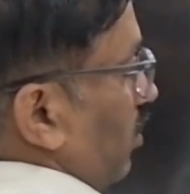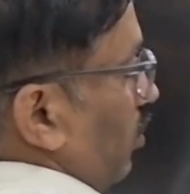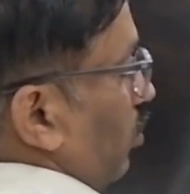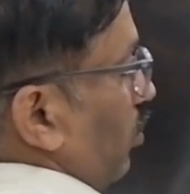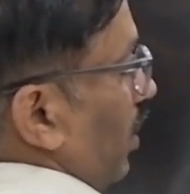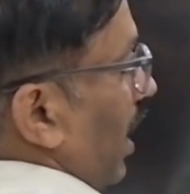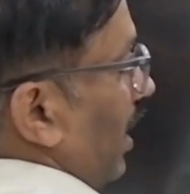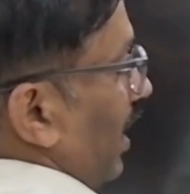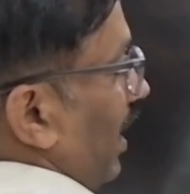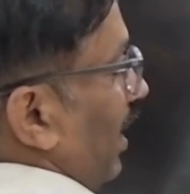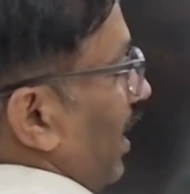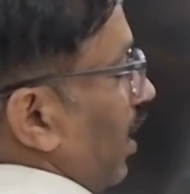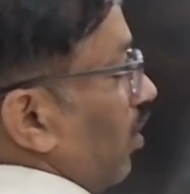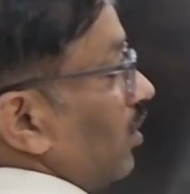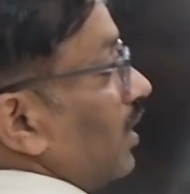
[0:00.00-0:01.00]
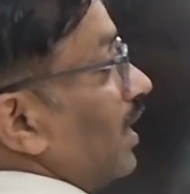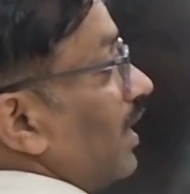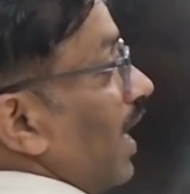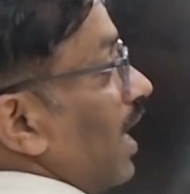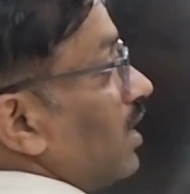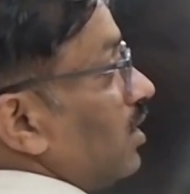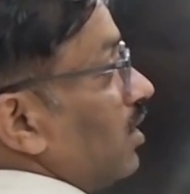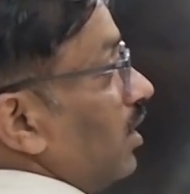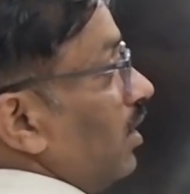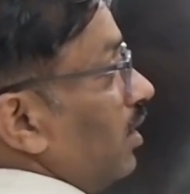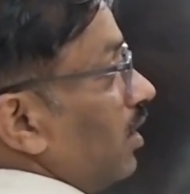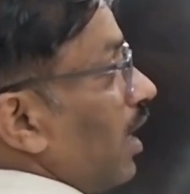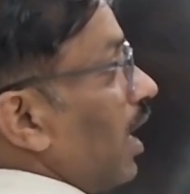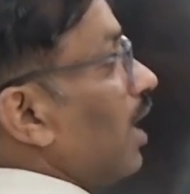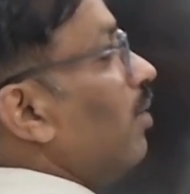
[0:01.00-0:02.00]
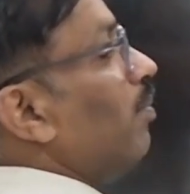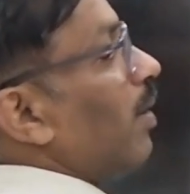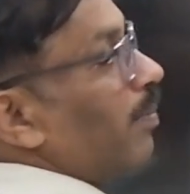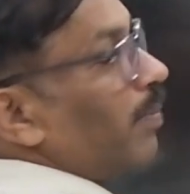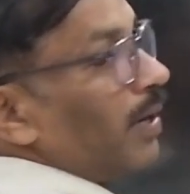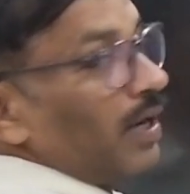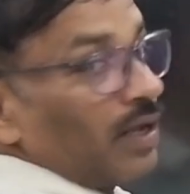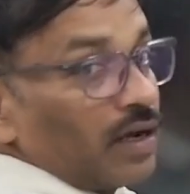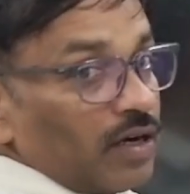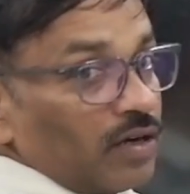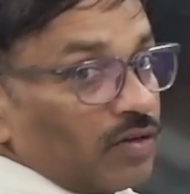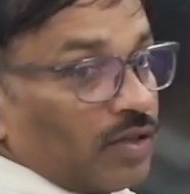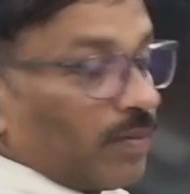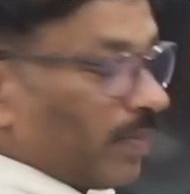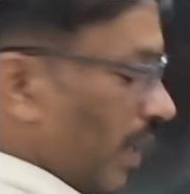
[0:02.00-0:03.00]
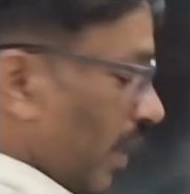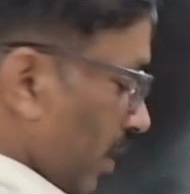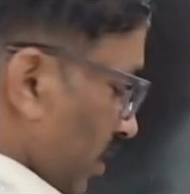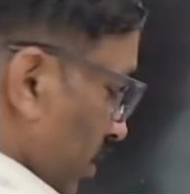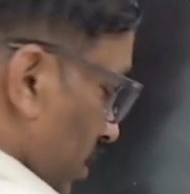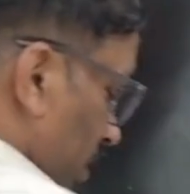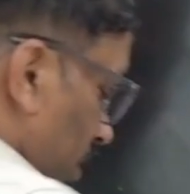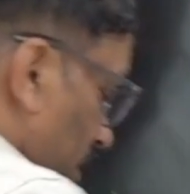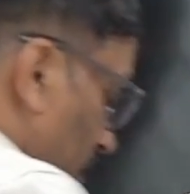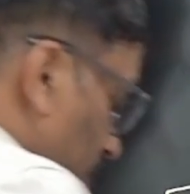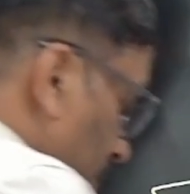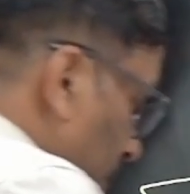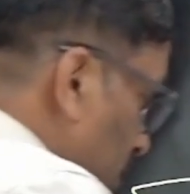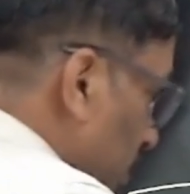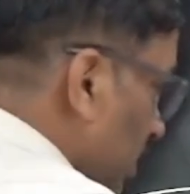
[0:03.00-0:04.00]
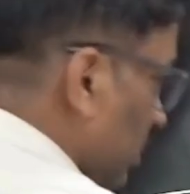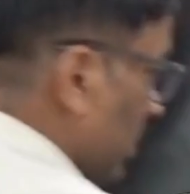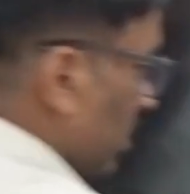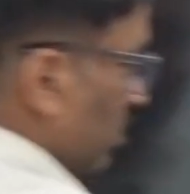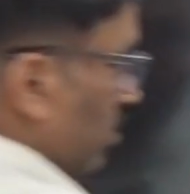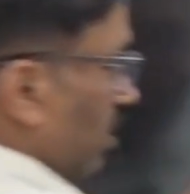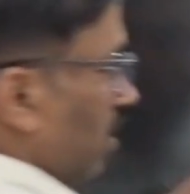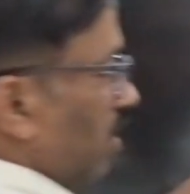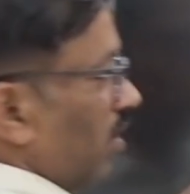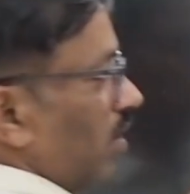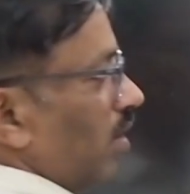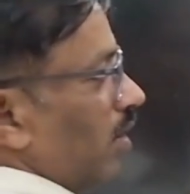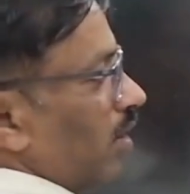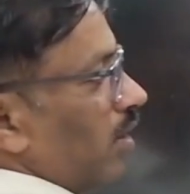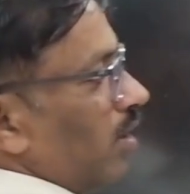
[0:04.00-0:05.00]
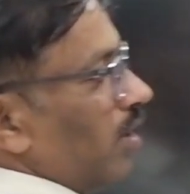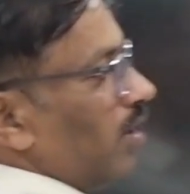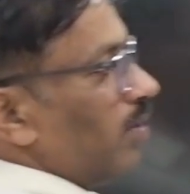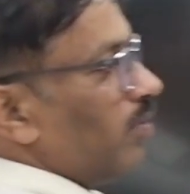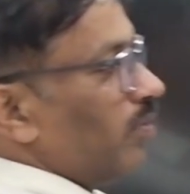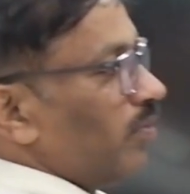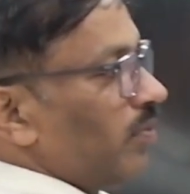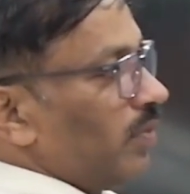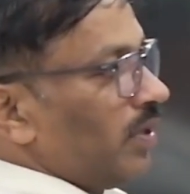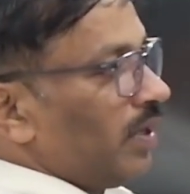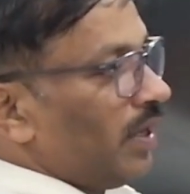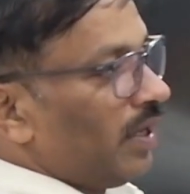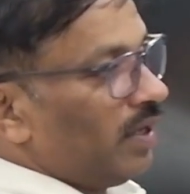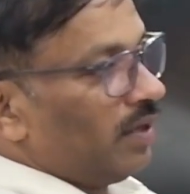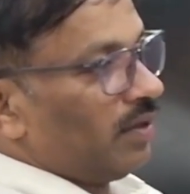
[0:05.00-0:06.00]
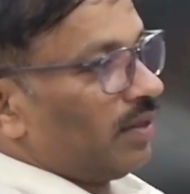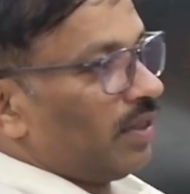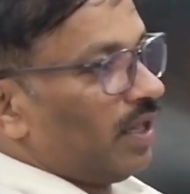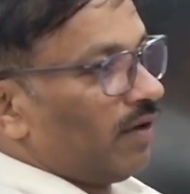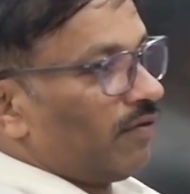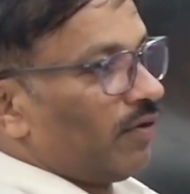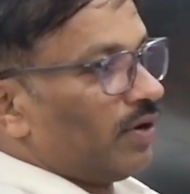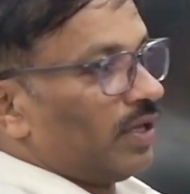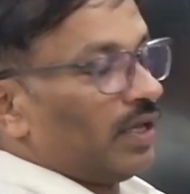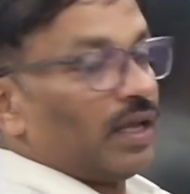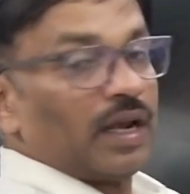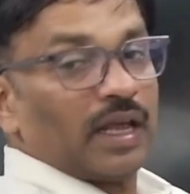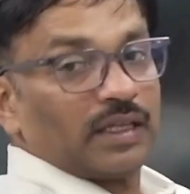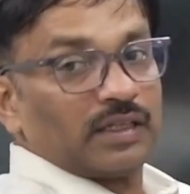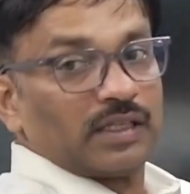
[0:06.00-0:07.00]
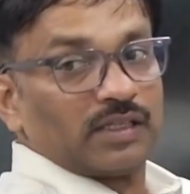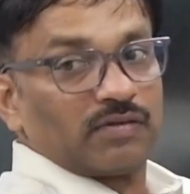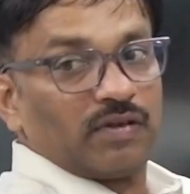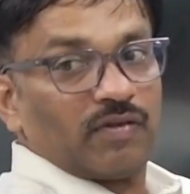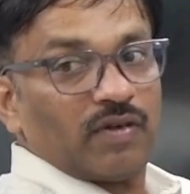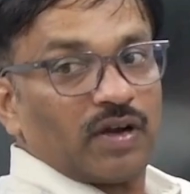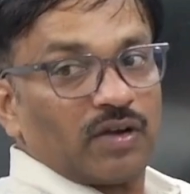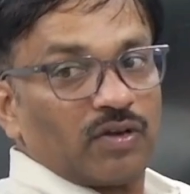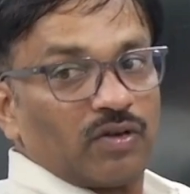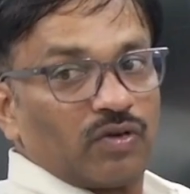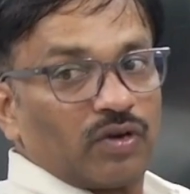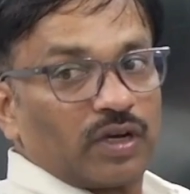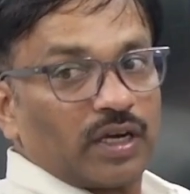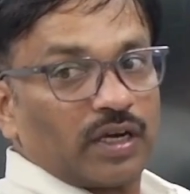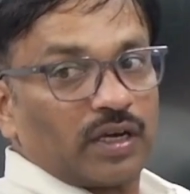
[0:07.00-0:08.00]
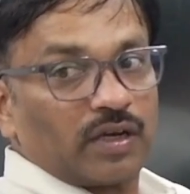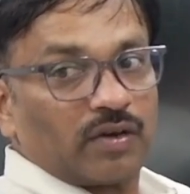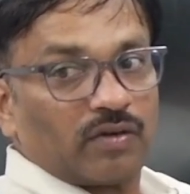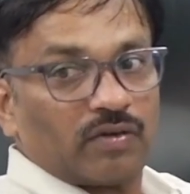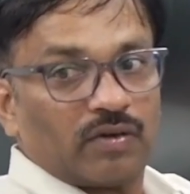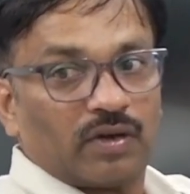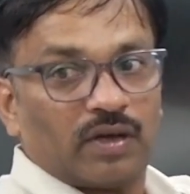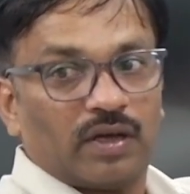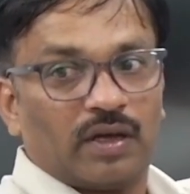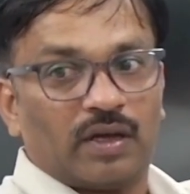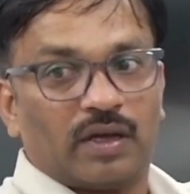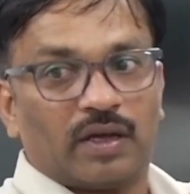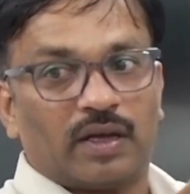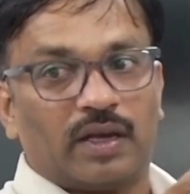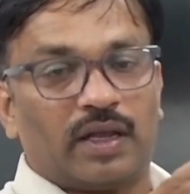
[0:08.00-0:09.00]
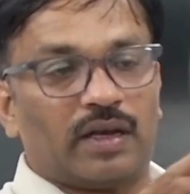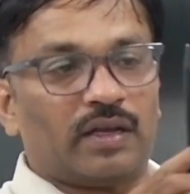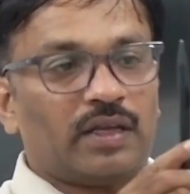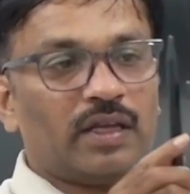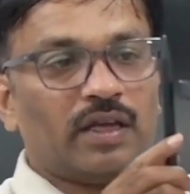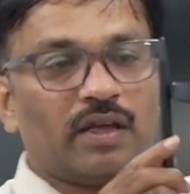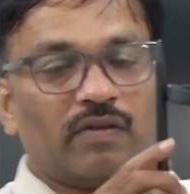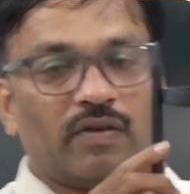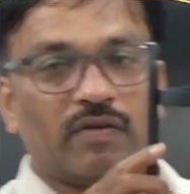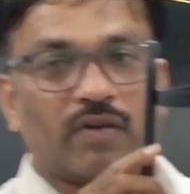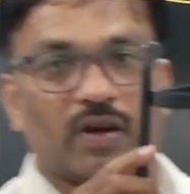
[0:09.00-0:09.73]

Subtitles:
like a along the tangent and perpendicular to the plane. That means this is your ring, therefore here like this we want to rotate it now. Clear? Here we want